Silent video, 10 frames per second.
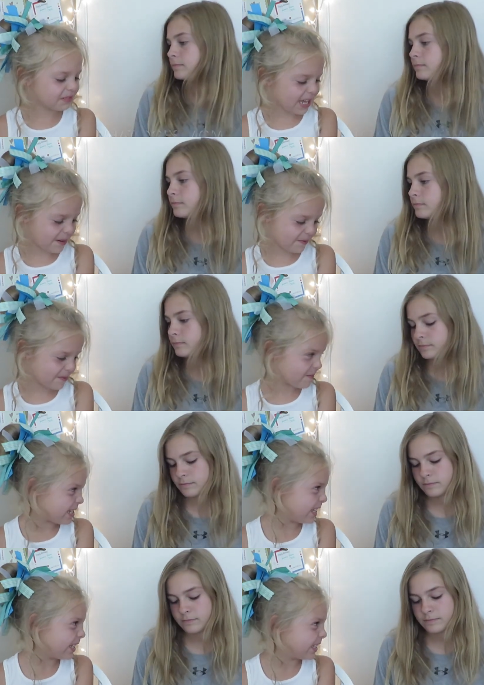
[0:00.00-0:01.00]
Speaker 1: Play with
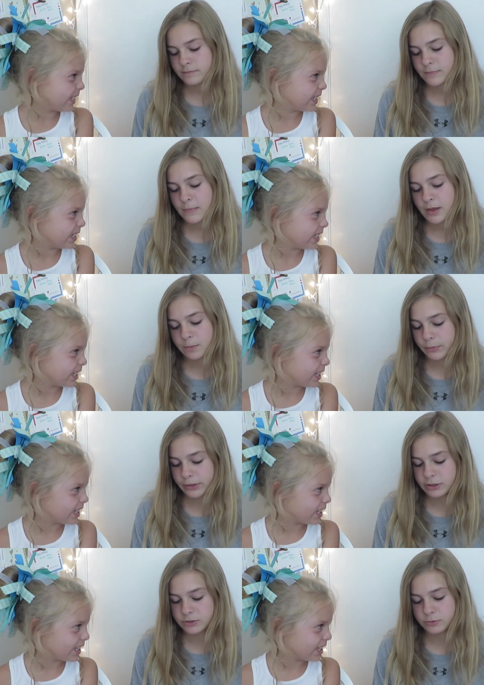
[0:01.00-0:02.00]
me.
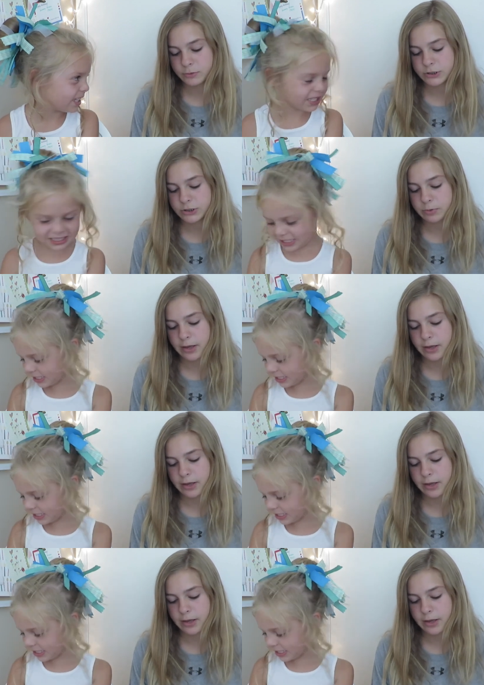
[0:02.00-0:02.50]
Plays. What does she